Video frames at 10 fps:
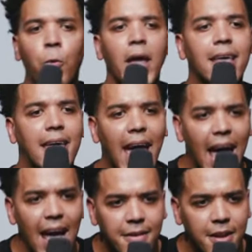We
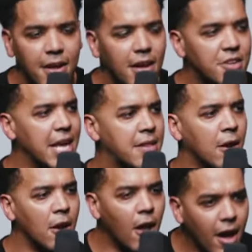can't just
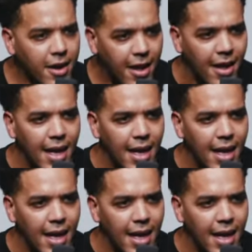look